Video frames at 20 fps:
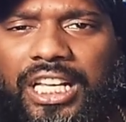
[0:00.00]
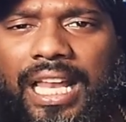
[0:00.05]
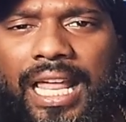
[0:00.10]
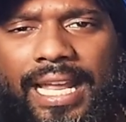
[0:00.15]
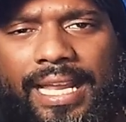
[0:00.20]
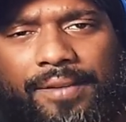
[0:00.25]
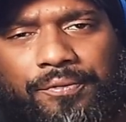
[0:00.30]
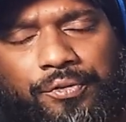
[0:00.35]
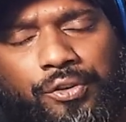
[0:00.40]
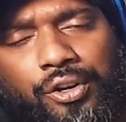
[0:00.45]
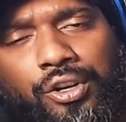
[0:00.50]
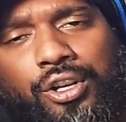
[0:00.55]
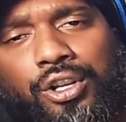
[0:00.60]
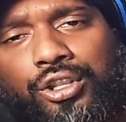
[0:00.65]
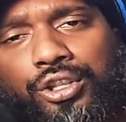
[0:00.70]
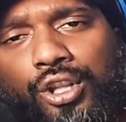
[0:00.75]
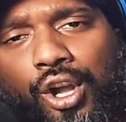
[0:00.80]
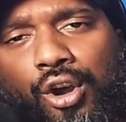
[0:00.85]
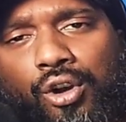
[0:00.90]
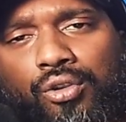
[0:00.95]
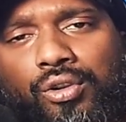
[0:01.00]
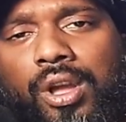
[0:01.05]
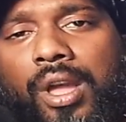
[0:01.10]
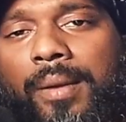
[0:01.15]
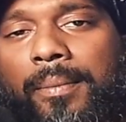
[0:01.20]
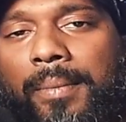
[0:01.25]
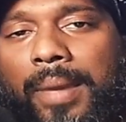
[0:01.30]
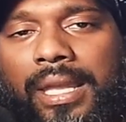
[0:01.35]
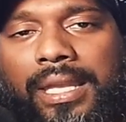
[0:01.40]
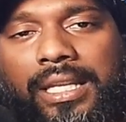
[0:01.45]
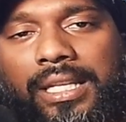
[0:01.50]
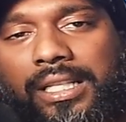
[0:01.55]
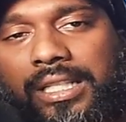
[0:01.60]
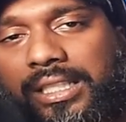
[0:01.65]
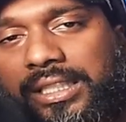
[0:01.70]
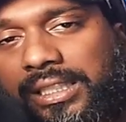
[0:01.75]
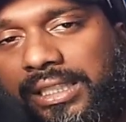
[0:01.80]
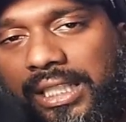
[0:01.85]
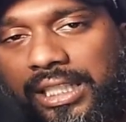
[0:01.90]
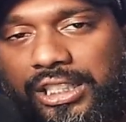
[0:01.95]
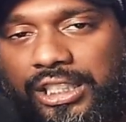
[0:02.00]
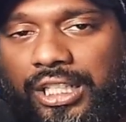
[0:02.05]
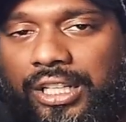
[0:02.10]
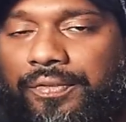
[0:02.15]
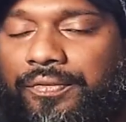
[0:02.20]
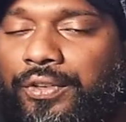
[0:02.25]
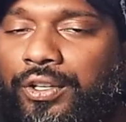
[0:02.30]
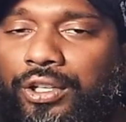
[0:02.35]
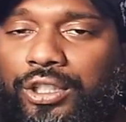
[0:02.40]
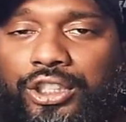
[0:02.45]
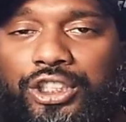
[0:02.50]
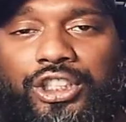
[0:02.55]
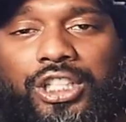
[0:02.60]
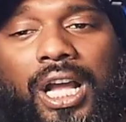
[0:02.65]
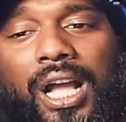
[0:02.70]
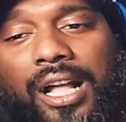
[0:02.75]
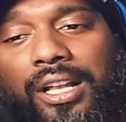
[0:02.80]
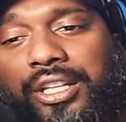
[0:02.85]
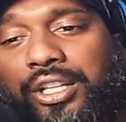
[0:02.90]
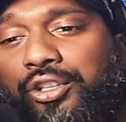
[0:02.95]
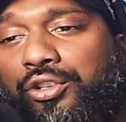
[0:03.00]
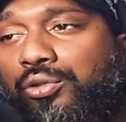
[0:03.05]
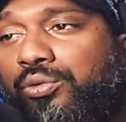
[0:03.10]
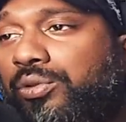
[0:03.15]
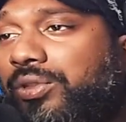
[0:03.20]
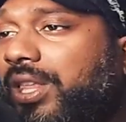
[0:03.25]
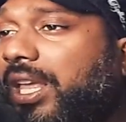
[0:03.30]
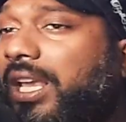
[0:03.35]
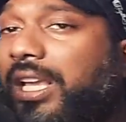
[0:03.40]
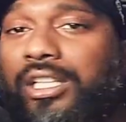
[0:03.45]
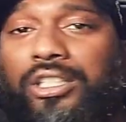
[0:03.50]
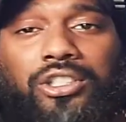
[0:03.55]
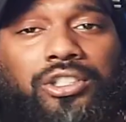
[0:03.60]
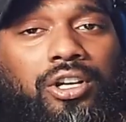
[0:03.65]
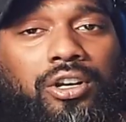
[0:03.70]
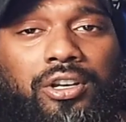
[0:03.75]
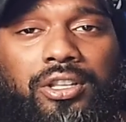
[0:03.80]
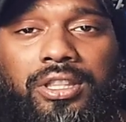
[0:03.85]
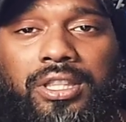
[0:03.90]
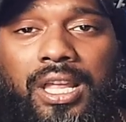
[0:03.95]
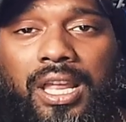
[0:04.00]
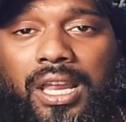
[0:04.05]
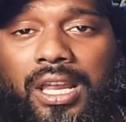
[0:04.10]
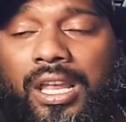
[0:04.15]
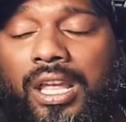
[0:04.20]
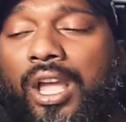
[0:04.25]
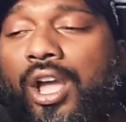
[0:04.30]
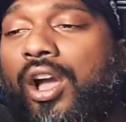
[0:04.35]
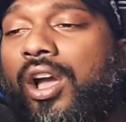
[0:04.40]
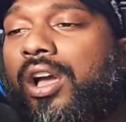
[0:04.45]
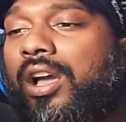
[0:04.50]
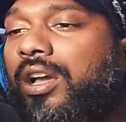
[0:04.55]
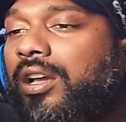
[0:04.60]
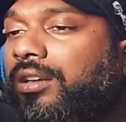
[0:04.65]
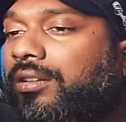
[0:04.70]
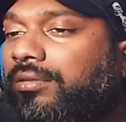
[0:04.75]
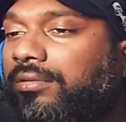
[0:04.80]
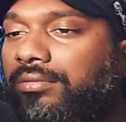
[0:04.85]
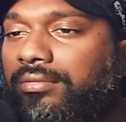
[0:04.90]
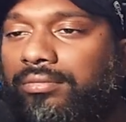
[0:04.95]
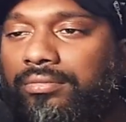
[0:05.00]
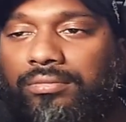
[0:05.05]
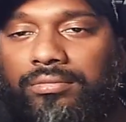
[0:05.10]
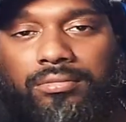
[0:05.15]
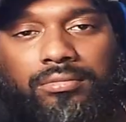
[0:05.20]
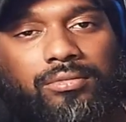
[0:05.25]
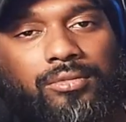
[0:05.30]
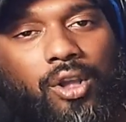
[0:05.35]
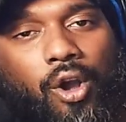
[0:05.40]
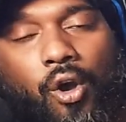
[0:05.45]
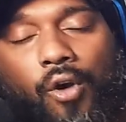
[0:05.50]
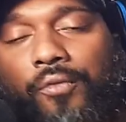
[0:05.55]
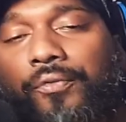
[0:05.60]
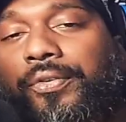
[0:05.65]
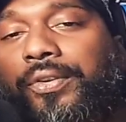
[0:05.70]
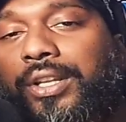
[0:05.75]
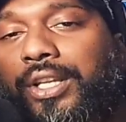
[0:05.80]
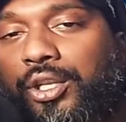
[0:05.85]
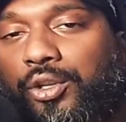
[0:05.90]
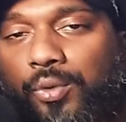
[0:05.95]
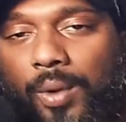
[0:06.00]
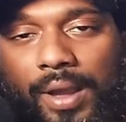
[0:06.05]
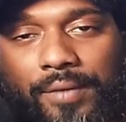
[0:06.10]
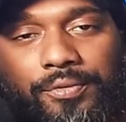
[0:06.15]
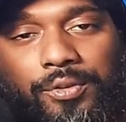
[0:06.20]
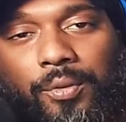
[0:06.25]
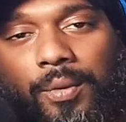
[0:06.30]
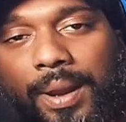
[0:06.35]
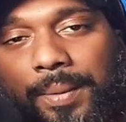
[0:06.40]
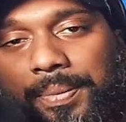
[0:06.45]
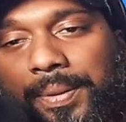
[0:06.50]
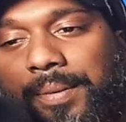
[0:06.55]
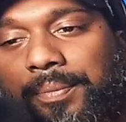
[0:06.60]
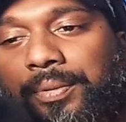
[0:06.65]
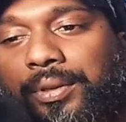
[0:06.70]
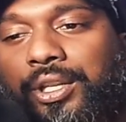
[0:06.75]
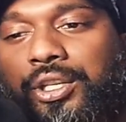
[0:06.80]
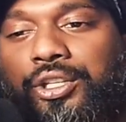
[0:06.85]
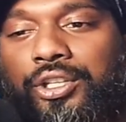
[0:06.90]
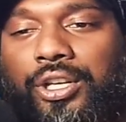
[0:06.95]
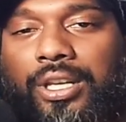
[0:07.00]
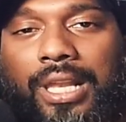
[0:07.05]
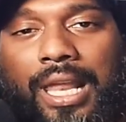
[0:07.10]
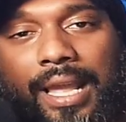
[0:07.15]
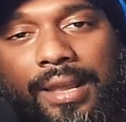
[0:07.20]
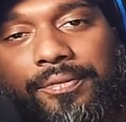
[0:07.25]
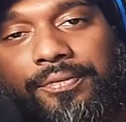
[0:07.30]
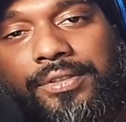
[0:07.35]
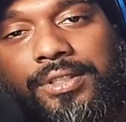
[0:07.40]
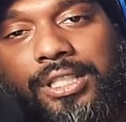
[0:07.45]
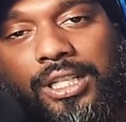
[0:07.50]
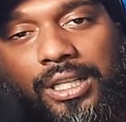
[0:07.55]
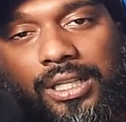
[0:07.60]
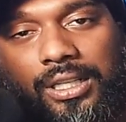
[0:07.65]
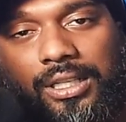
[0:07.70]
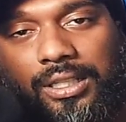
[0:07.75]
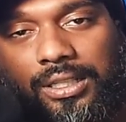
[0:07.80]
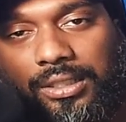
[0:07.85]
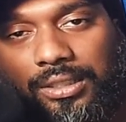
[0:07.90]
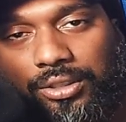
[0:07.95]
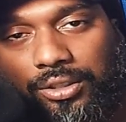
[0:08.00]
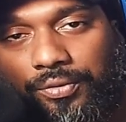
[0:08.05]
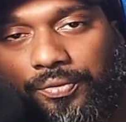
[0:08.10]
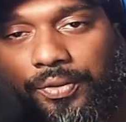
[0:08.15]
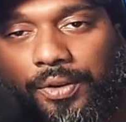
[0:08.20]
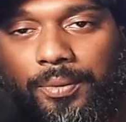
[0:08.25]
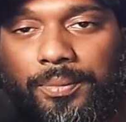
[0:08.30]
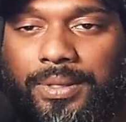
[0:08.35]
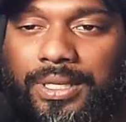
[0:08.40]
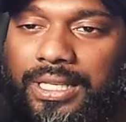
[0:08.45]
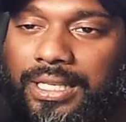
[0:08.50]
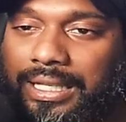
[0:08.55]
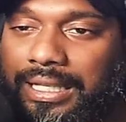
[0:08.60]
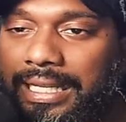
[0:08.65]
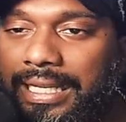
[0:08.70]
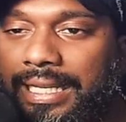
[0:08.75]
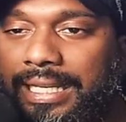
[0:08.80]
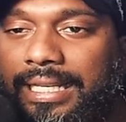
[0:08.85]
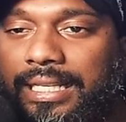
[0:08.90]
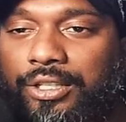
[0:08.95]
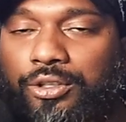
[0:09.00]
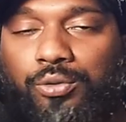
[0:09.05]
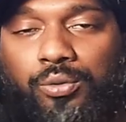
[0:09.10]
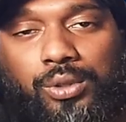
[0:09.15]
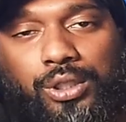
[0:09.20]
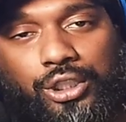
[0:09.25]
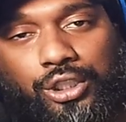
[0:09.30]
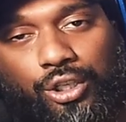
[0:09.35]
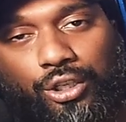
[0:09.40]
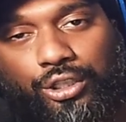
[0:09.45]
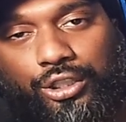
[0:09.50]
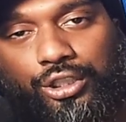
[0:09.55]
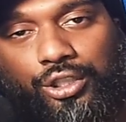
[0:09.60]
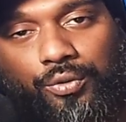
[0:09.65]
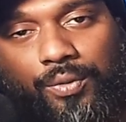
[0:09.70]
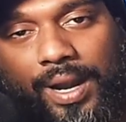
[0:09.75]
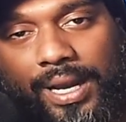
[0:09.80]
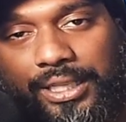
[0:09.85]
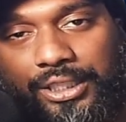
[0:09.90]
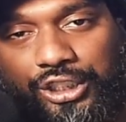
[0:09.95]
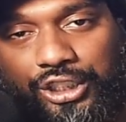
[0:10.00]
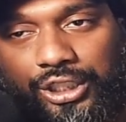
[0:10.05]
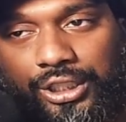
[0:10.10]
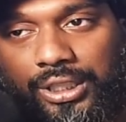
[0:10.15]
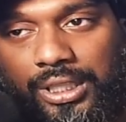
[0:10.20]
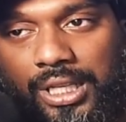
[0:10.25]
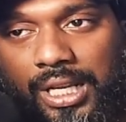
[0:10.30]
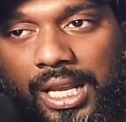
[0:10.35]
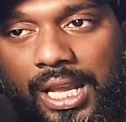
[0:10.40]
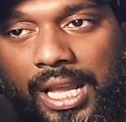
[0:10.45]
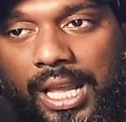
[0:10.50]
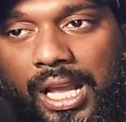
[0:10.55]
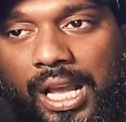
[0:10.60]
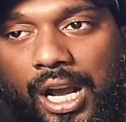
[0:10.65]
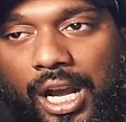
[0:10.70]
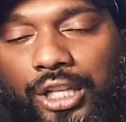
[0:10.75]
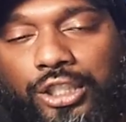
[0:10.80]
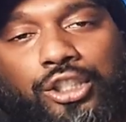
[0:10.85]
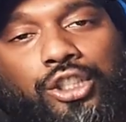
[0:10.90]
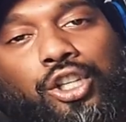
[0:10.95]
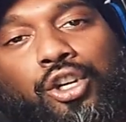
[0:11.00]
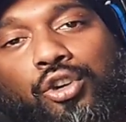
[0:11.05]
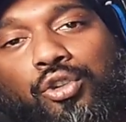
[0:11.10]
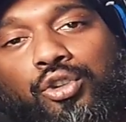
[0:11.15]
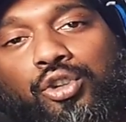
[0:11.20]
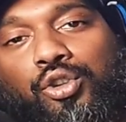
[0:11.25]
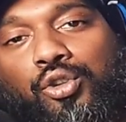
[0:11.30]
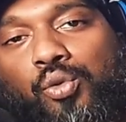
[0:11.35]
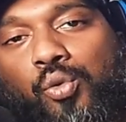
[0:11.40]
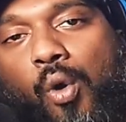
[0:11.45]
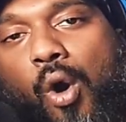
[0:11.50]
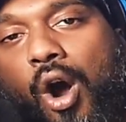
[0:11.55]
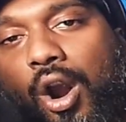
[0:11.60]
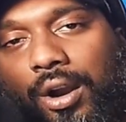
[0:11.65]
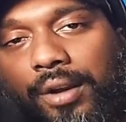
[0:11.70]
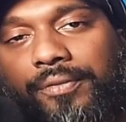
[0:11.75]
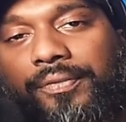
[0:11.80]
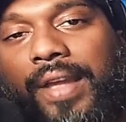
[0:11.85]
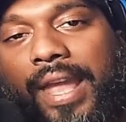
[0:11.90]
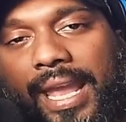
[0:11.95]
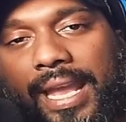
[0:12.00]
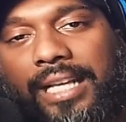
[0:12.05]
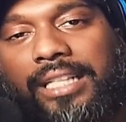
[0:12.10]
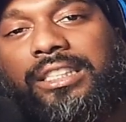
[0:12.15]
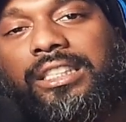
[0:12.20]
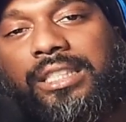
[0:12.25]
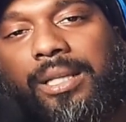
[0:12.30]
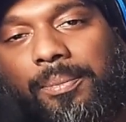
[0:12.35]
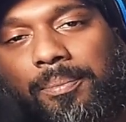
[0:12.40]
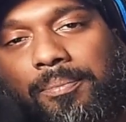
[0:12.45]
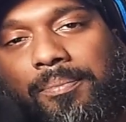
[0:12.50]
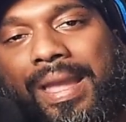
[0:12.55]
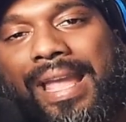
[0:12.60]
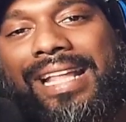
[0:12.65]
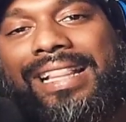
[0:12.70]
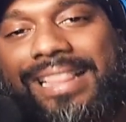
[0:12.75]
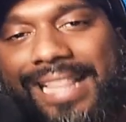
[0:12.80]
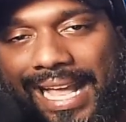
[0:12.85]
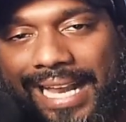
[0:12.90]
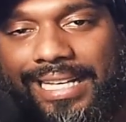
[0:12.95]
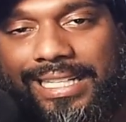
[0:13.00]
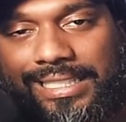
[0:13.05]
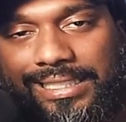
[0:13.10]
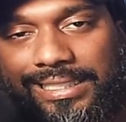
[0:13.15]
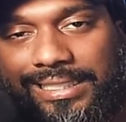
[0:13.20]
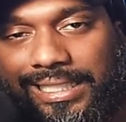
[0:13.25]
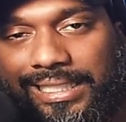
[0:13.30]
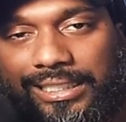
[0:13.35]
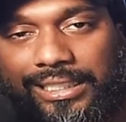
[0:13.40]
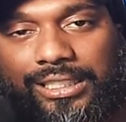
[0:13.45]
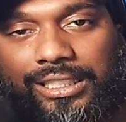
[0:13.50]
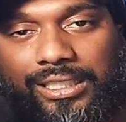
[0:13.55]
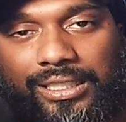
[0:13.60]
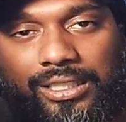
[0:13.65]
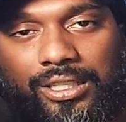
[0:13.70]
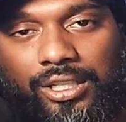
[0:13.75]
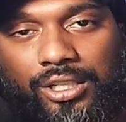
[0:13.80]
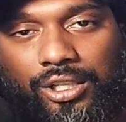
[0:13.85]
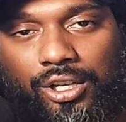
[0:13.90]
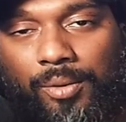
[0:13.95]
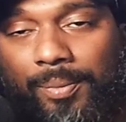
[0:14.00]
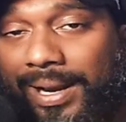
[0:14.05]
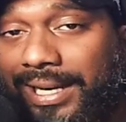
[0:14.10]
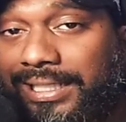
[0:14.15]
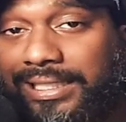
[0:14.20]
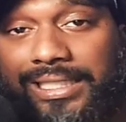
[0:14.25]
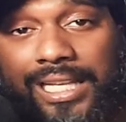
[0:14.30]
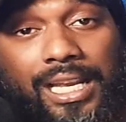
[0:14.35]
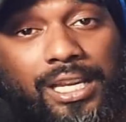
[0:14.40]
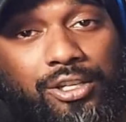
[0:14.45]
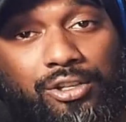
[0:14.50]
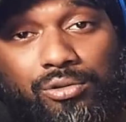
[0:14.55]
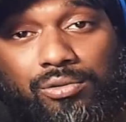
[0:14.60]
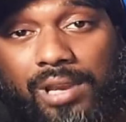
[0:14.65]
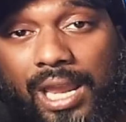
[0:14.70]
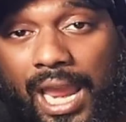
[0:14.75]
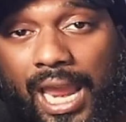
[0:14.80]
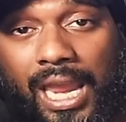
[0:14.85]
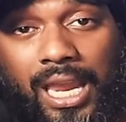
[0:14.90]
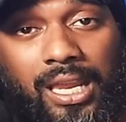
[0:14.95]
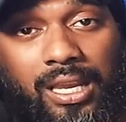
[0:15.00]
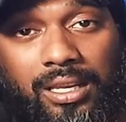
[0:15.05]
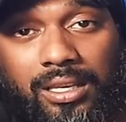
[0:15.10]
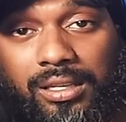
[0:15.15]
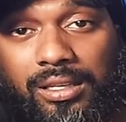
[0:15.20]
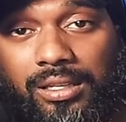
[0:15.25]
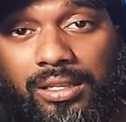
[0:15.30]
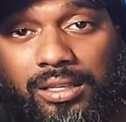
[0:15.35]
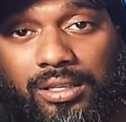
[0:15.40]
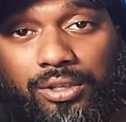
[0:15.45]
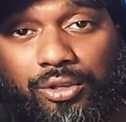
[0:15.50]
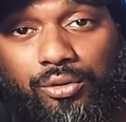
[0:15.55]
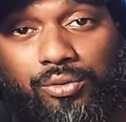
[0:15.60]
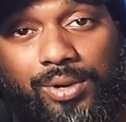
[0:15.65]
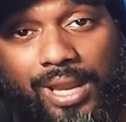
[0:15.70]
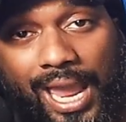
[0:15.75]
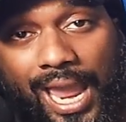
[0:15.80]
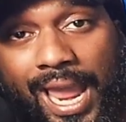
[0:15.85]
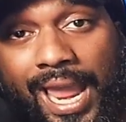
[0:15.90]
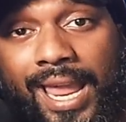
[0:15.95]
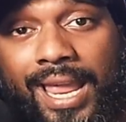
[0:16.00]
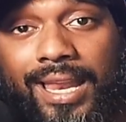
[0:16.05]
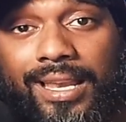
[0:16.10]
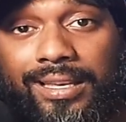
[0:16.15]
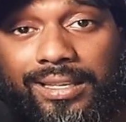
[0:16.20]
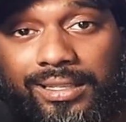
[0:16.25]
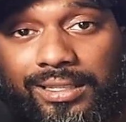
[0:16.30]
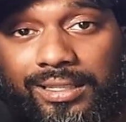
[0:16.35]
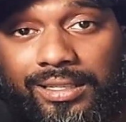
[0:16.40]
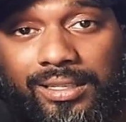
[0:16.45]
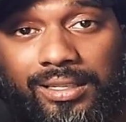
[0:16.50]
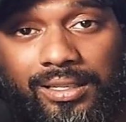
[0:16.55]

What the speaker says: Like, if you're an adult, make your decision. If you're a child and you think a certain thing, hopefully you have the right people in your life to, you feel me, lead you a certain direction until you are of age to make that decision. Nobody's saying you can't. You can.